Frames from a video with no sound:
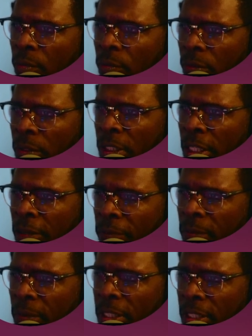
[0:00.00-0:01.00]

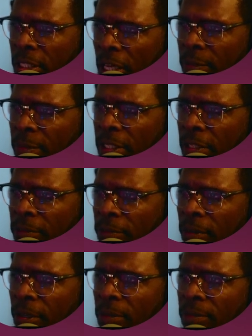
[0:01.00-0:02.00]
information coming in
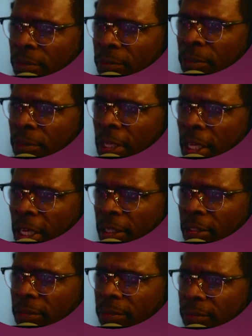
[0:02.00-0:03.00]
from that.
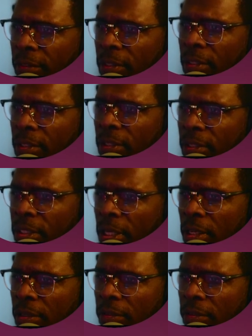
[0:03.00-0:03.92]
So